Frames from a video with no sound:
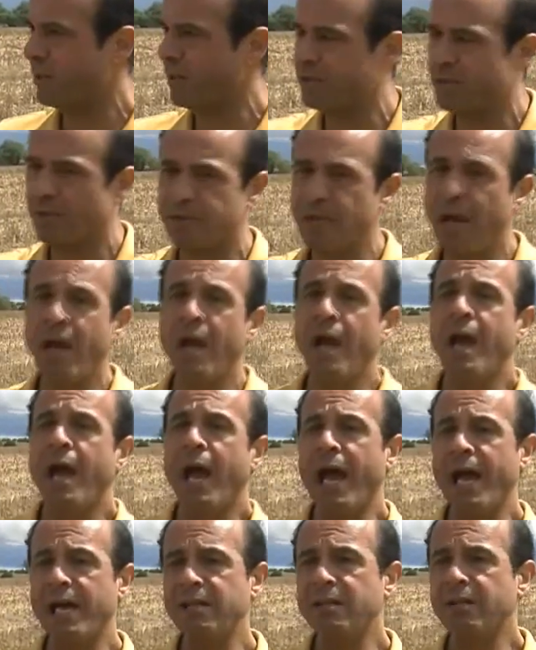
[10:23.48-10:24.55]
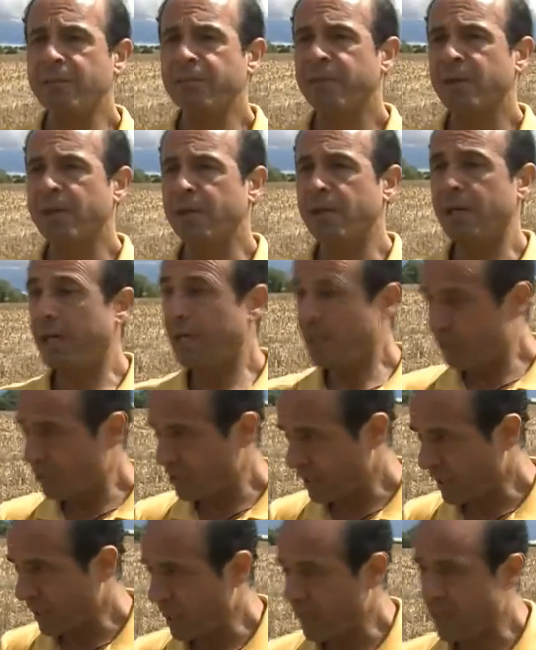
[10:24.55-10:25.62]
to ourselves. And
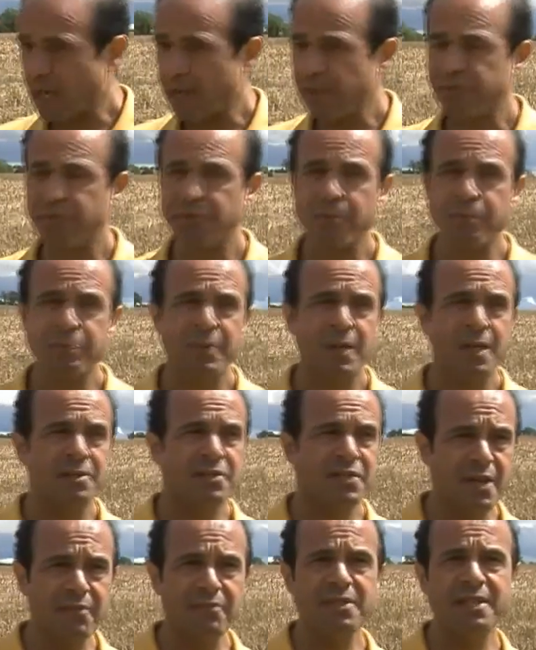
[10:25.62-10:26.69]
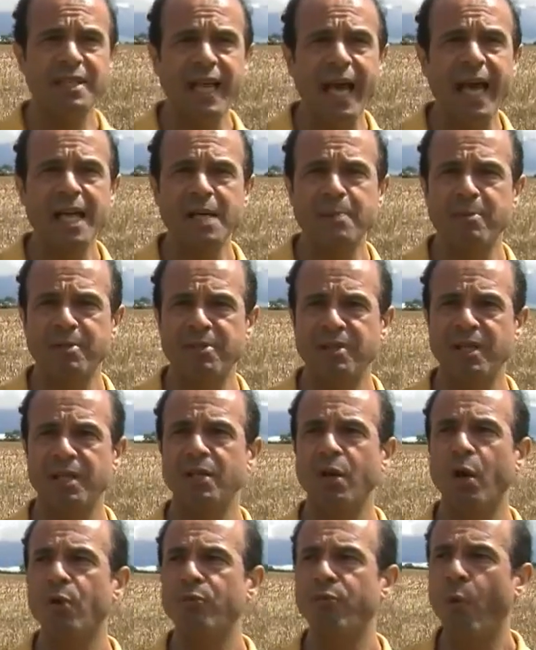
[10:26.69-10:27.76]
interestingly enough,
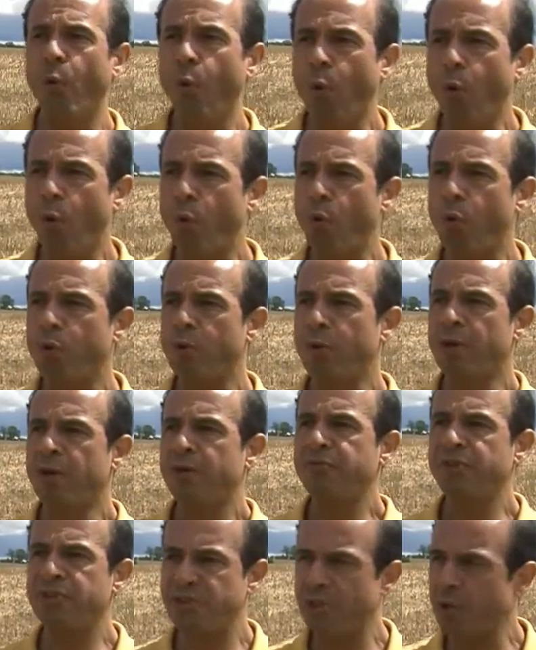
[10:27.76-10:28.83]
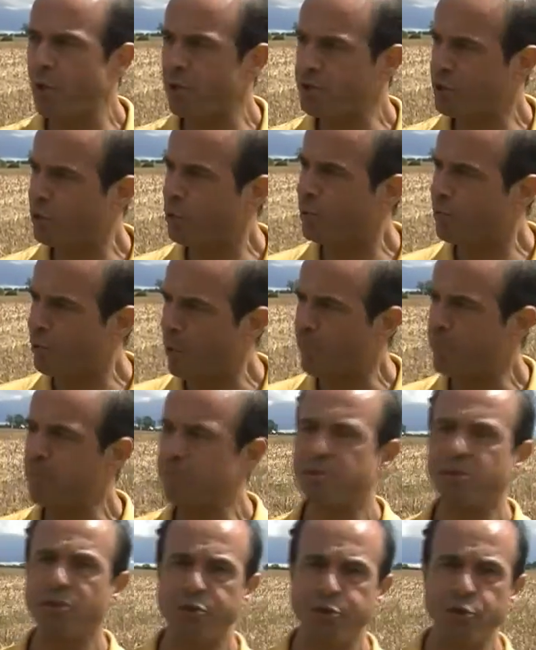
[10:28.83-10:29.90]
78% of all physiological
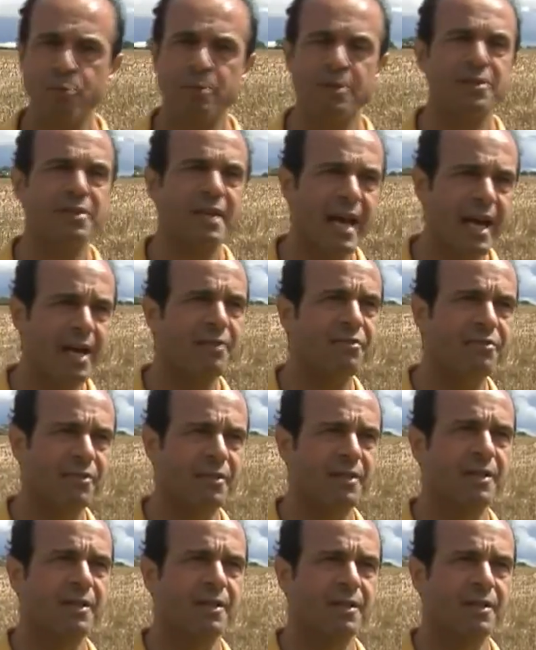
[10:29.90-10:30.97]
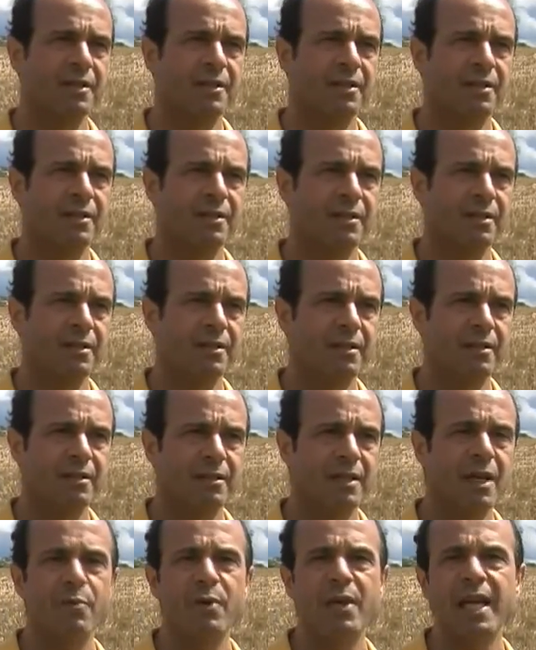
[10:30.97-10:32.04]
problems that humans have
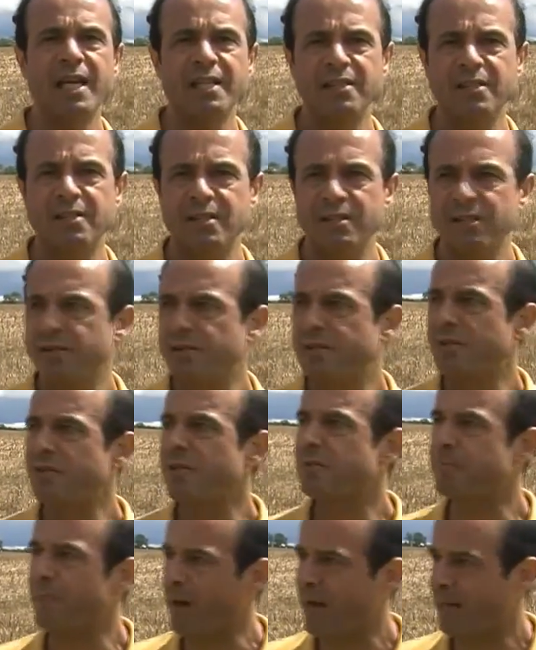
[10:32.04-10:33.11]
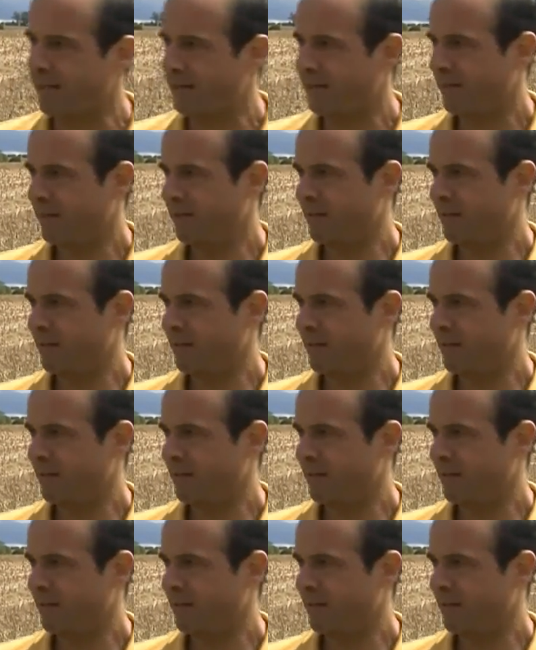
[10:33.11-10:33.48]
are related to the spine.